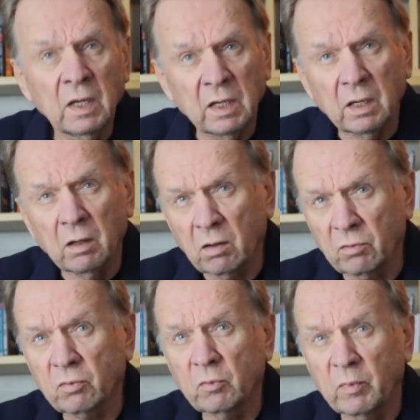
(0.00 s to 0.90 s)
and I'll
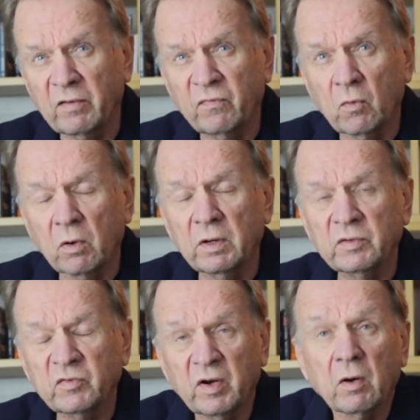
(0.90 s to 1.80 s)
go through my four
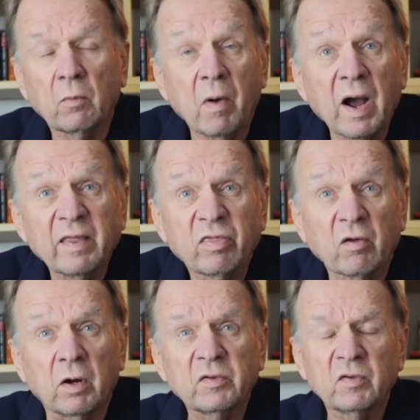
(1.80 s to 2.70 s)
and share my
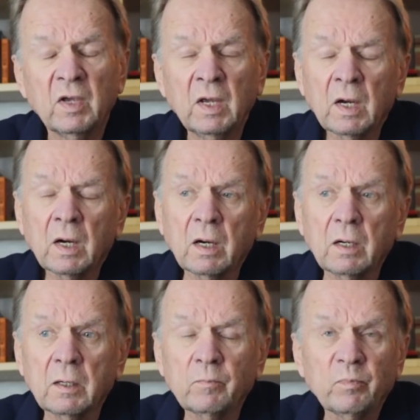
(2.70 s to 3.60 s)
thoughts,
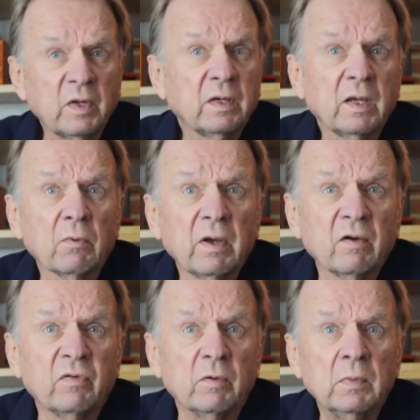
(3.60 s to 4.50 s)
um, then get rid
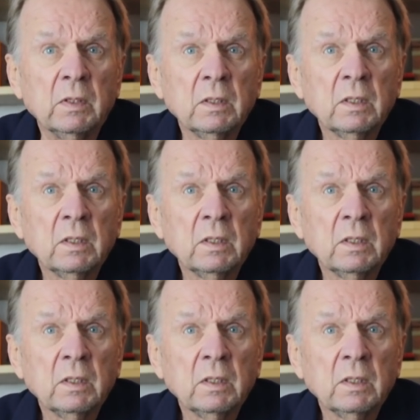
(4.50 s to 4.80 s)
of them